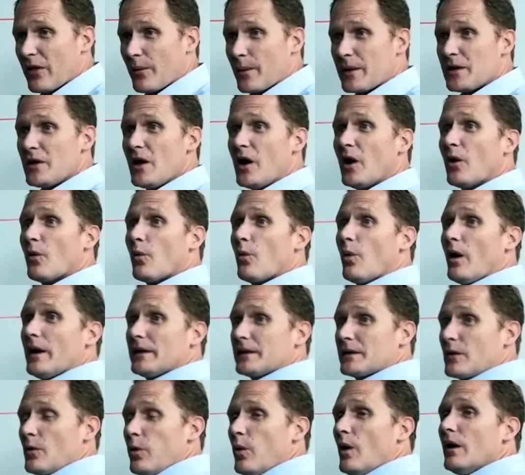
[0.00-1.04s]
that we know
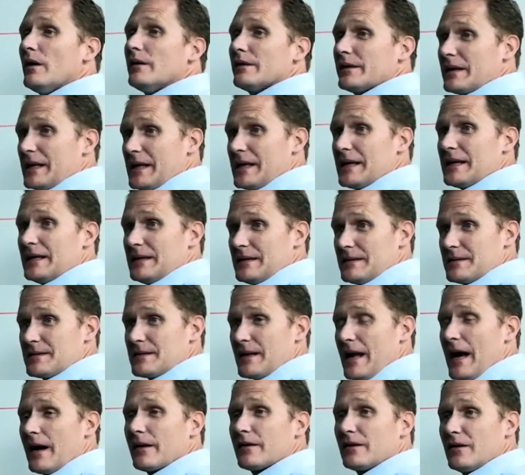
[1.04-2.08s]
what quality is
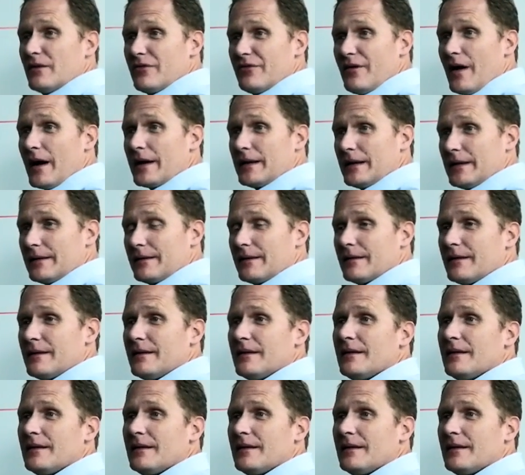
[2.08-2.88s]
and how to define it,